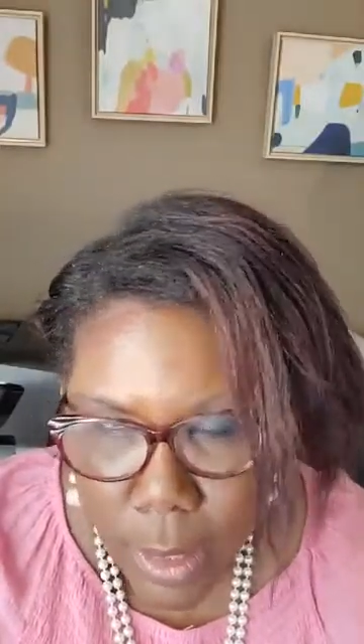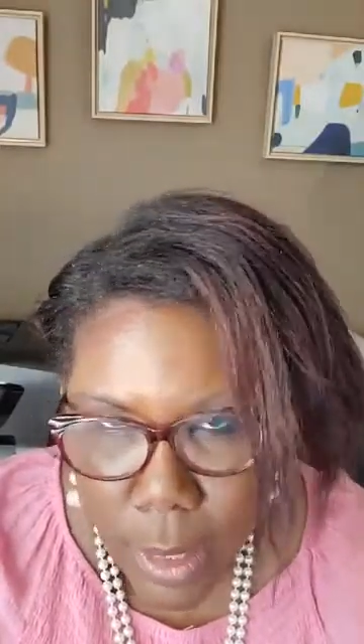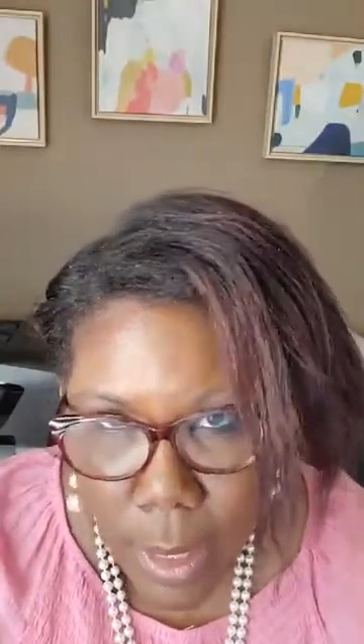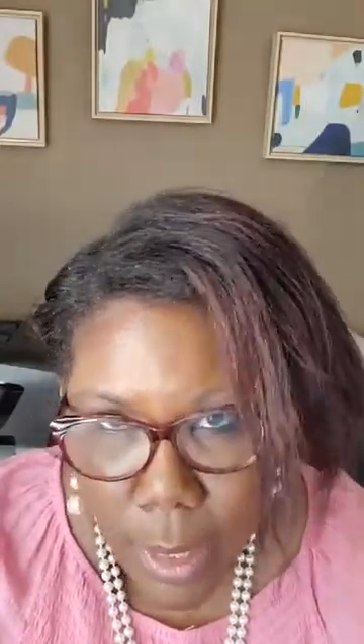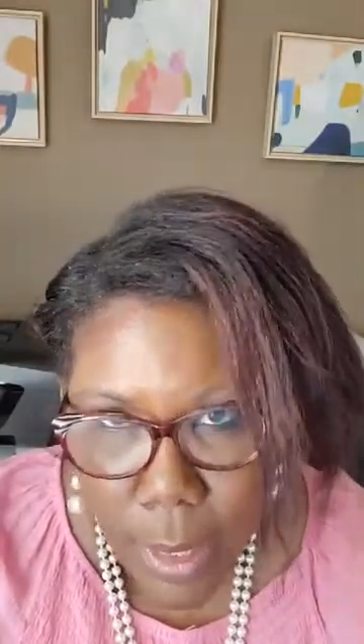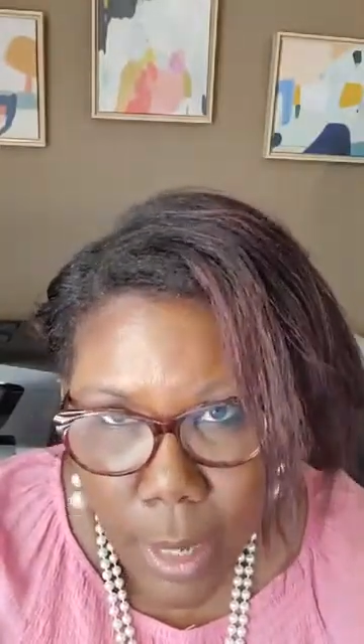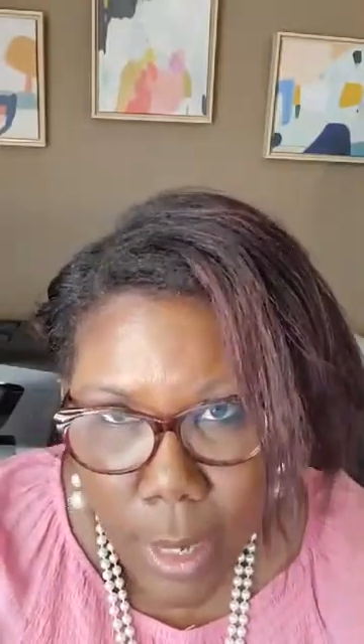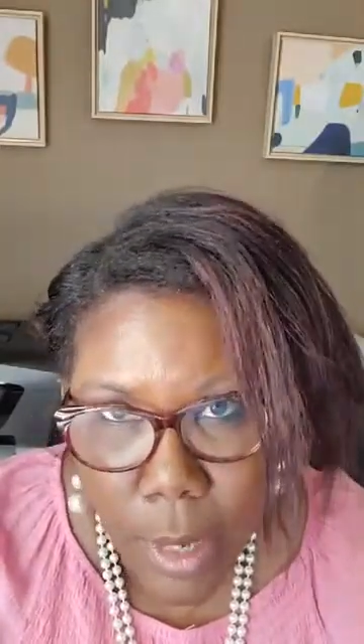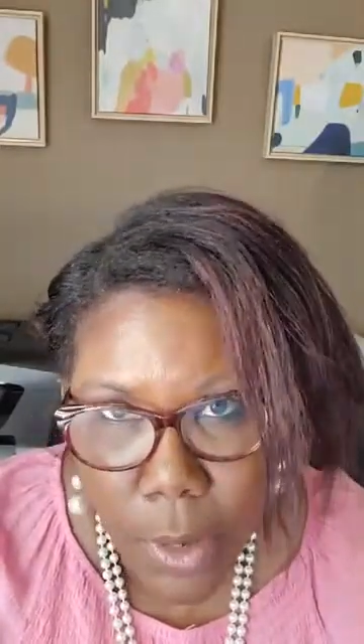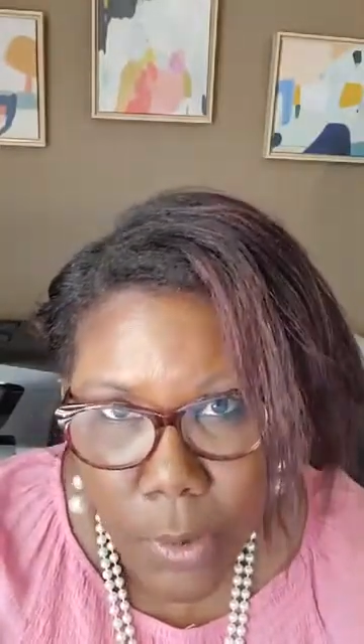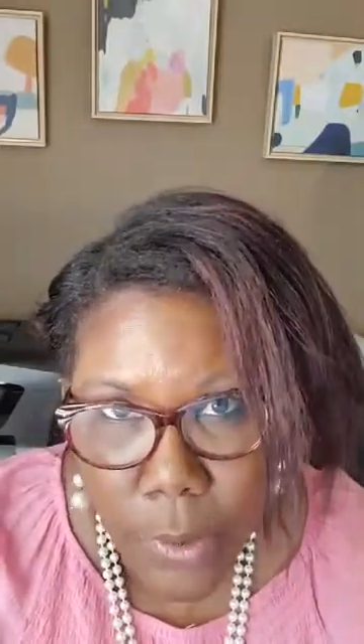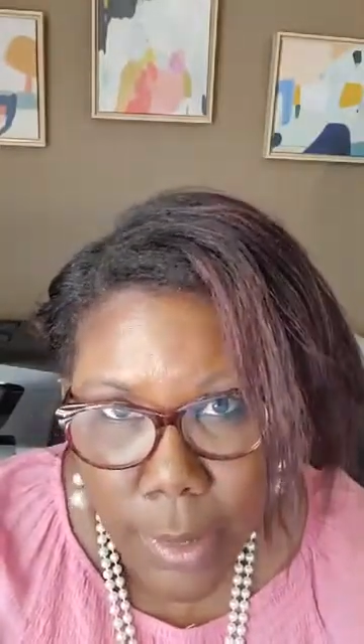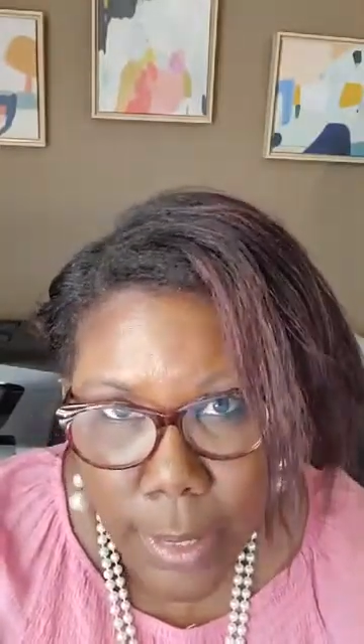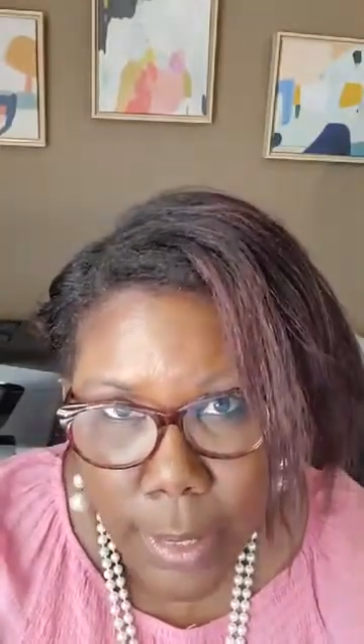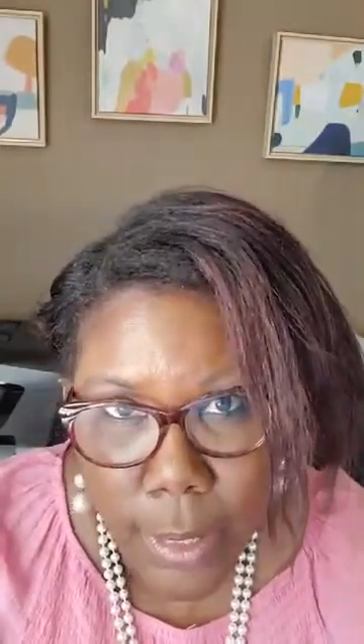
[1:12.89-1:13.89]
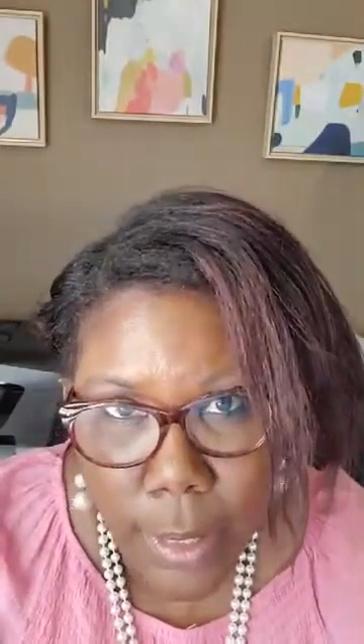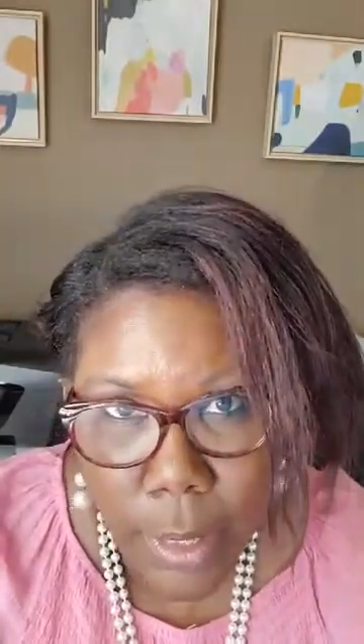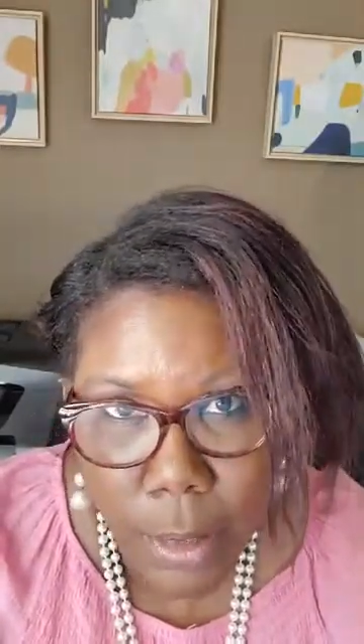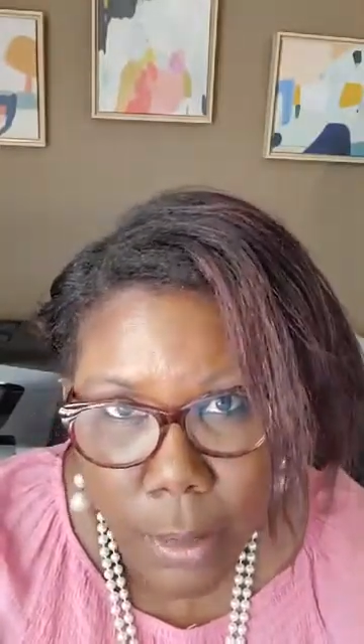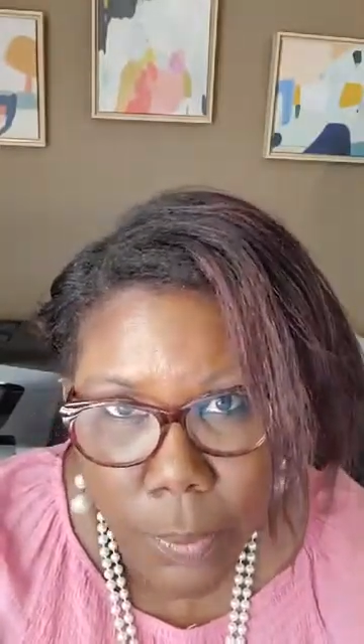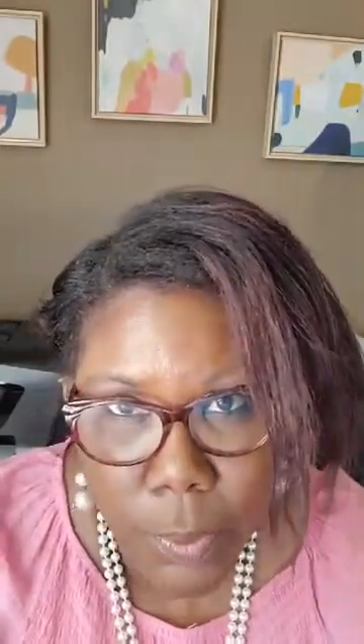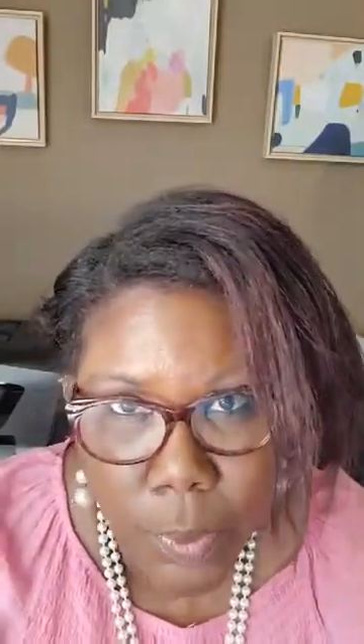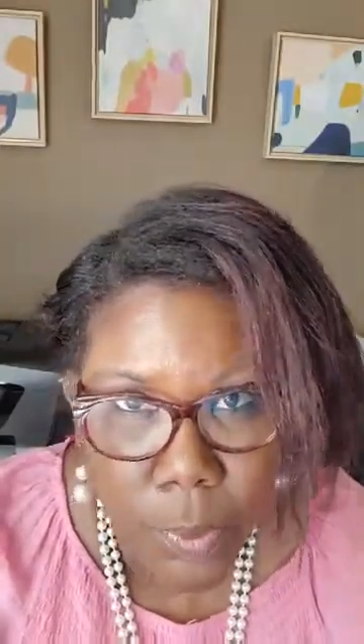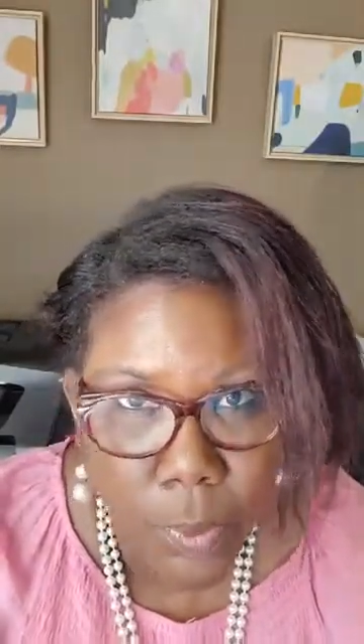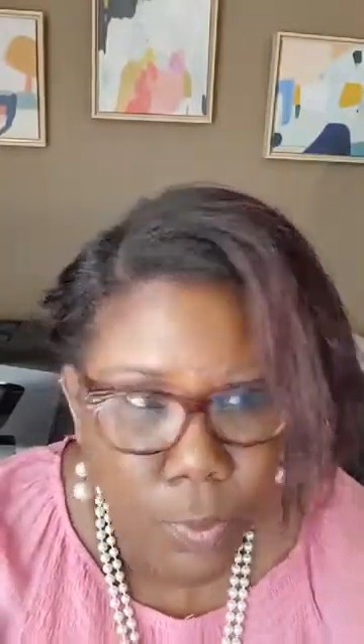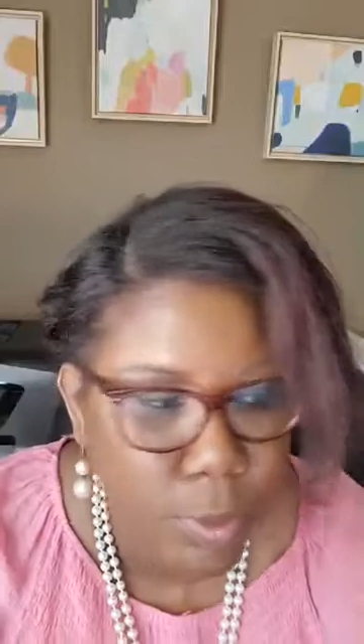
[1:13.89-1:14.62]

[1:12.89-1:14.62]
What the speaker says: and how it can help you